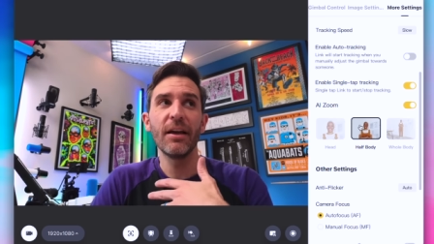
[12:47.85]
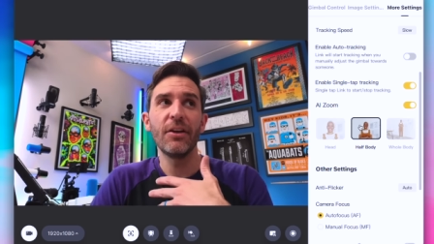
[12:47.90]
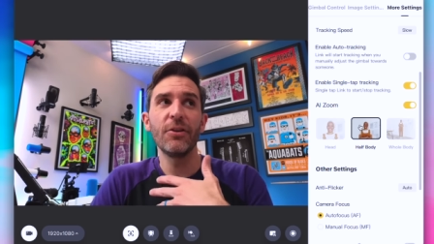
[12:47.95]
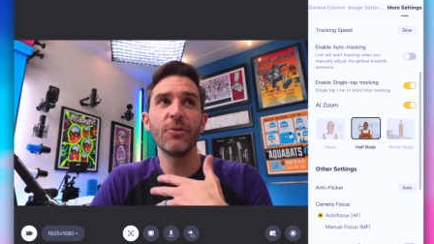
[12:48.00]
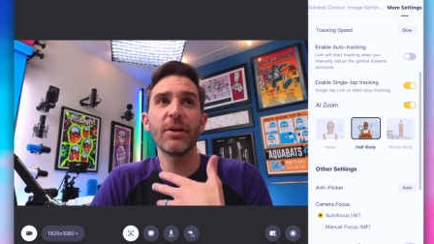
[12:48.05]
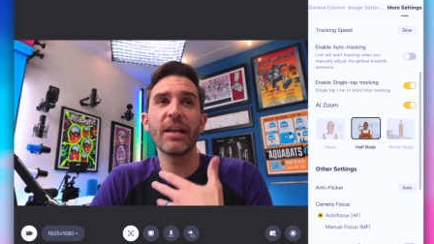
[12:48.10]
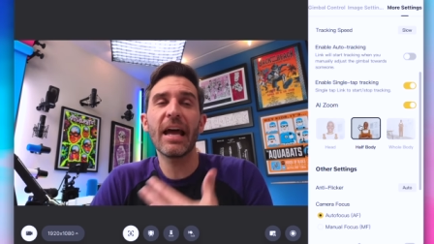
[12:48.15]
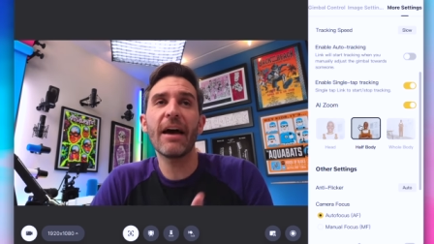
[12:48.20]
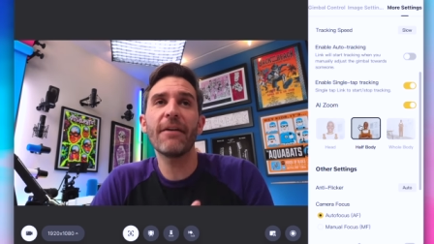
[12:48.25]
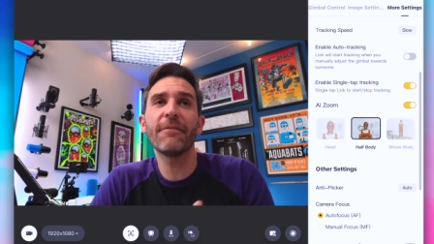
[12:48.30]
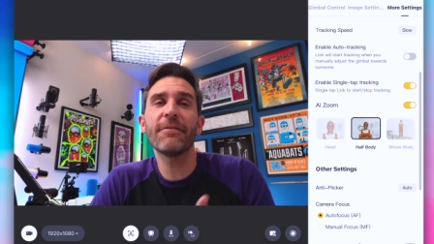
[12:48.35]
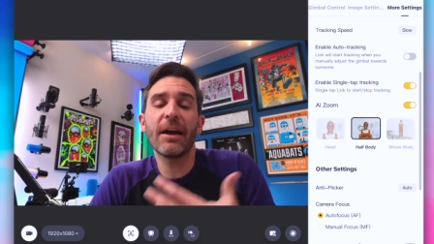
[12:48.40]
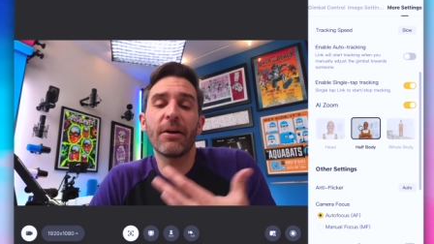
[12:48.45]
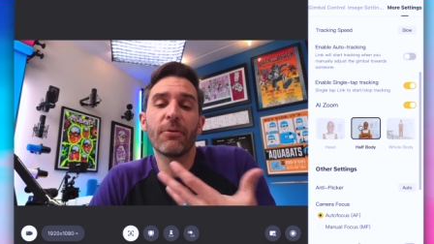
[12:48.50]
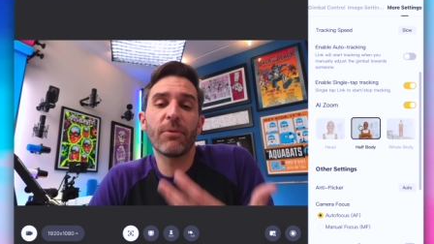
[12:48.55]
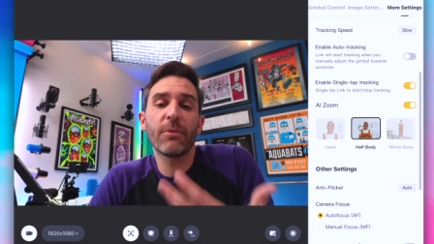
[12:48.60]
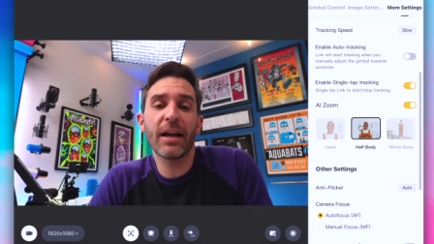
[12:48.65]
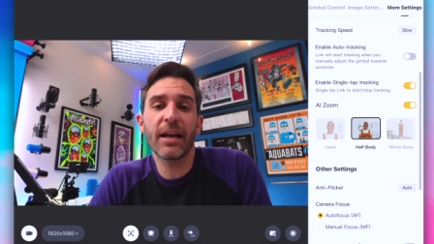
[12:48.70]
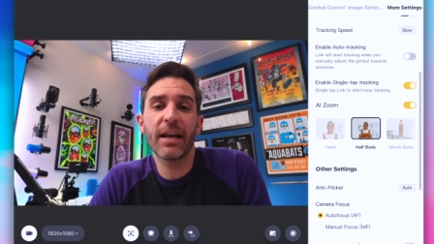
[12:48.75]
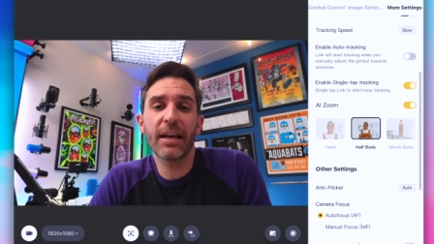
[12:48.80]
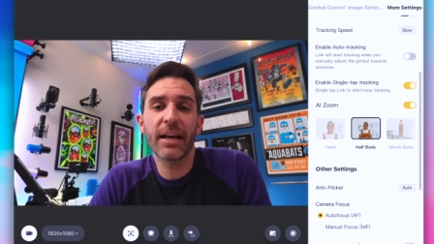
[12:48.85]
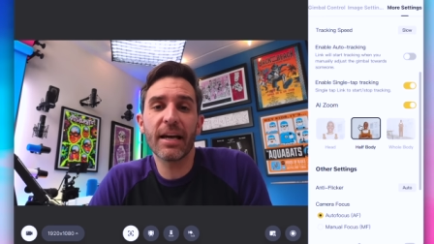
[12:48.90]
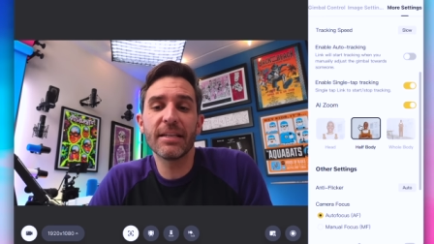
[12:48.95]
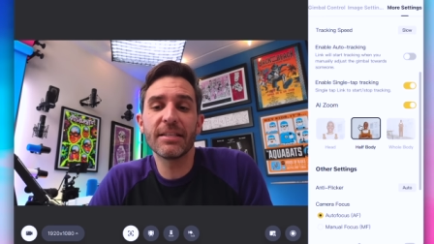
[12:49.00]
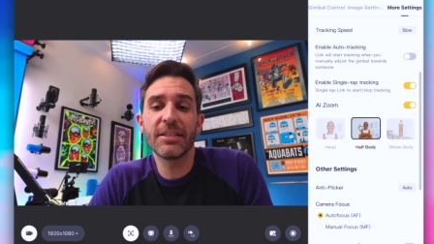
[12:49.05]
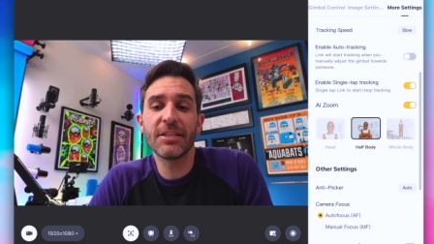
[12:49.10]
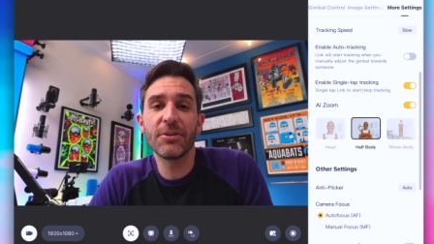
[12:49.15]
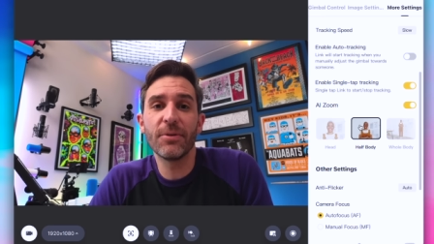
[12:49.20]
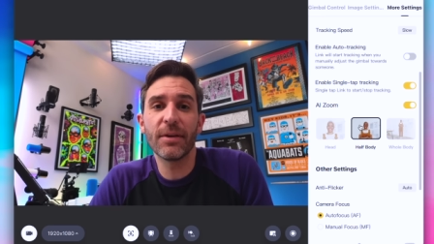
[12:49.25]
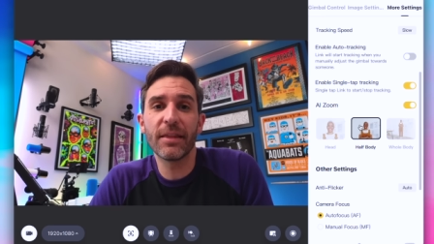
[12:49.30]
you can have that
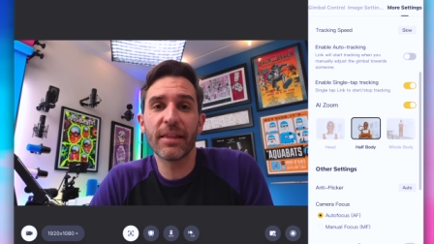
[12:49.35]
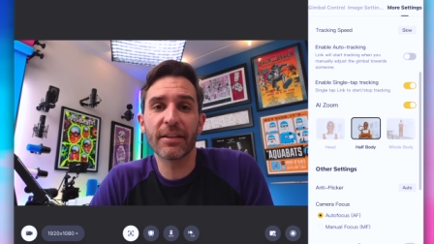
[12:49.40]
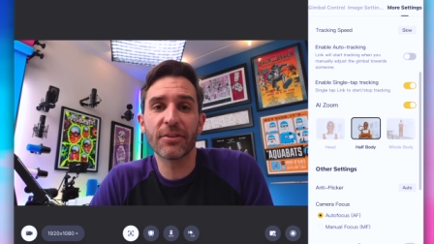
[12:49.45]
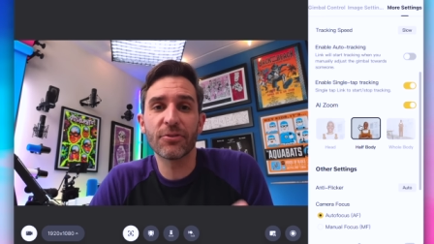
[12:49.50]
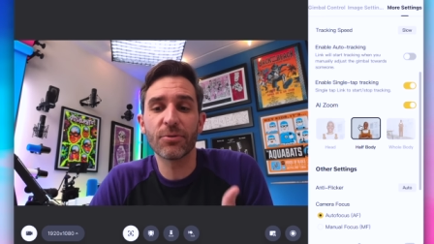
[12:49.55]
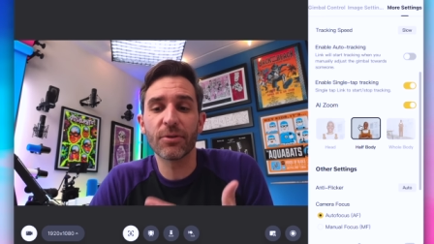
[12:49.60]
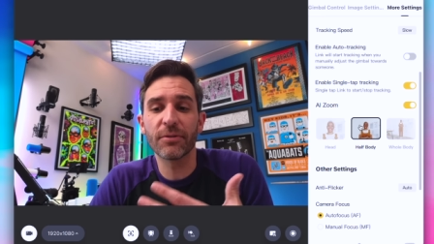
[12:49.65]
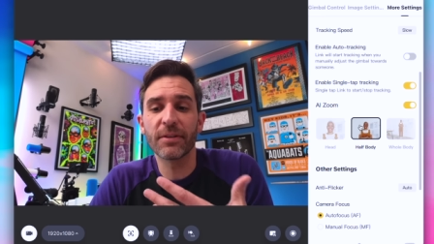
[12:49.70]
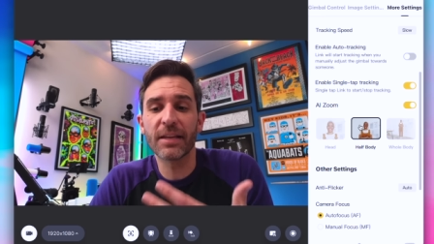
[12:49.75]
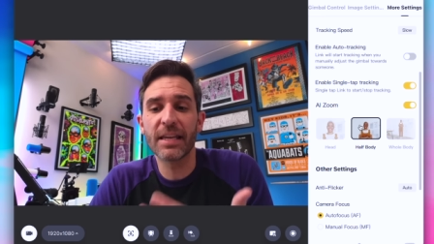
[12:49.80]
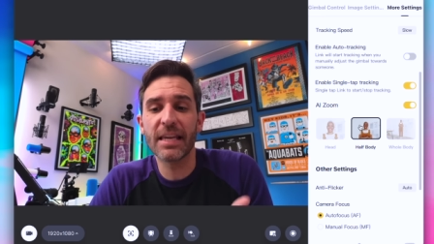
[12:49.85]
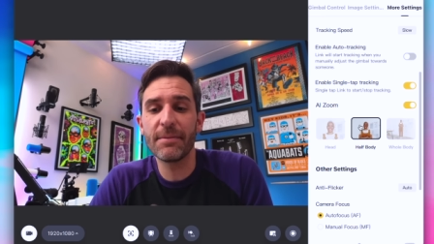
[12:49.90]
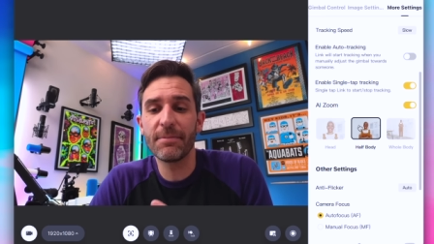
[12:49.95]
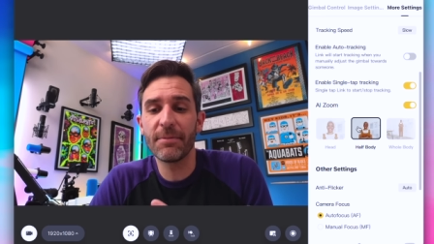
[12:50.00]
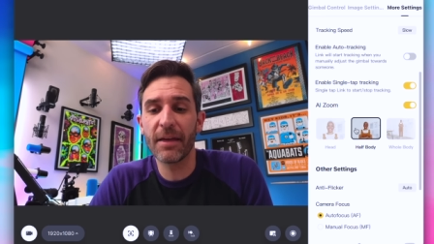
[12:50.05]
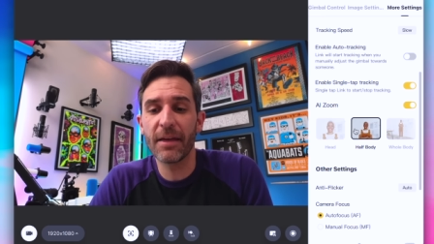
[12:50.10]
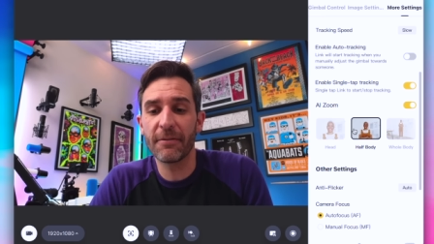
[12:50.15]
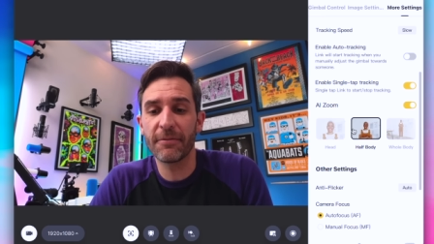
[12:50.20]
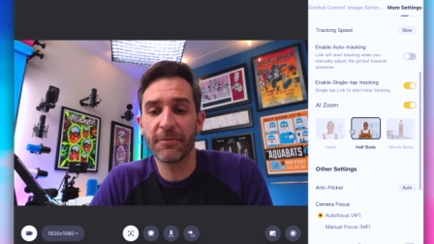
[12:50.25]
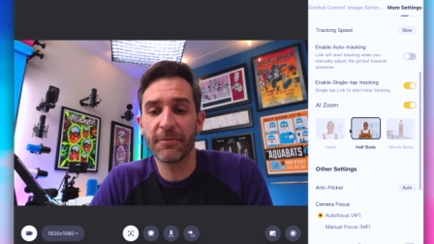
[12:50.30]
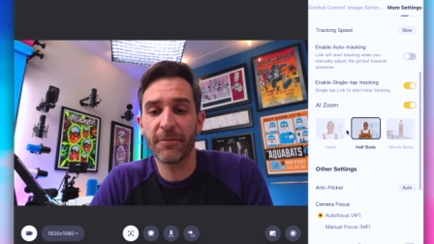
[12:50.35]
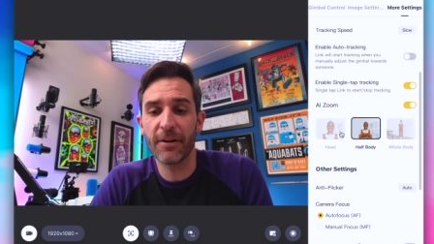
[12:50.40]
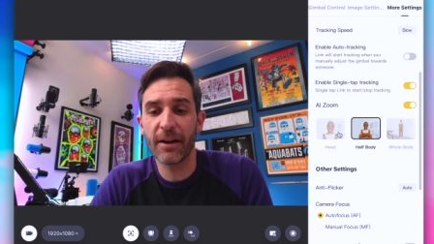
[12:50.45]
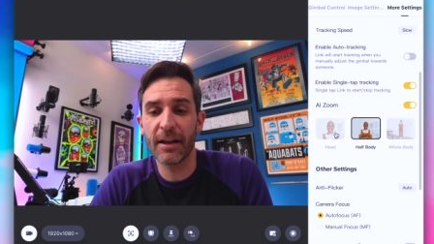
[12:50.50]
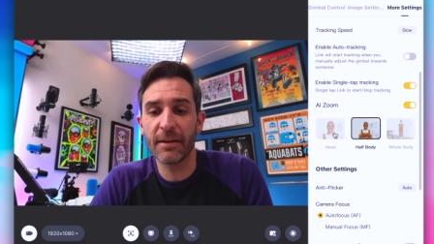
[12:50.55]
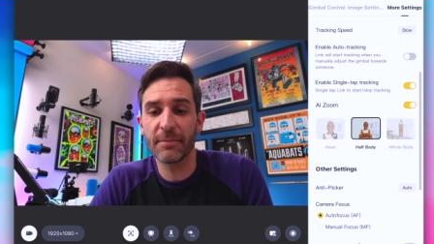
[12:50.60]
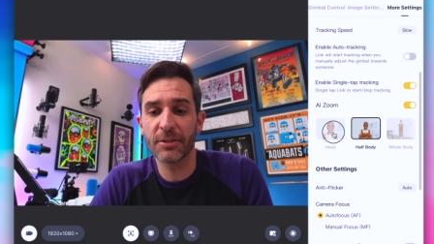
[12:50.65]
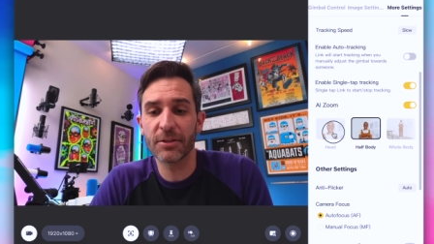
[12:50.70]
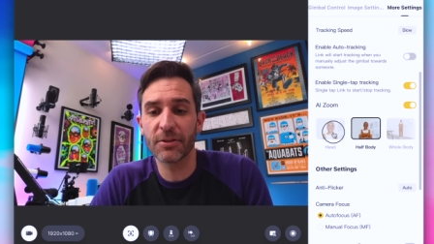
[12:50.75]
recognize you and then sort of keep that frame.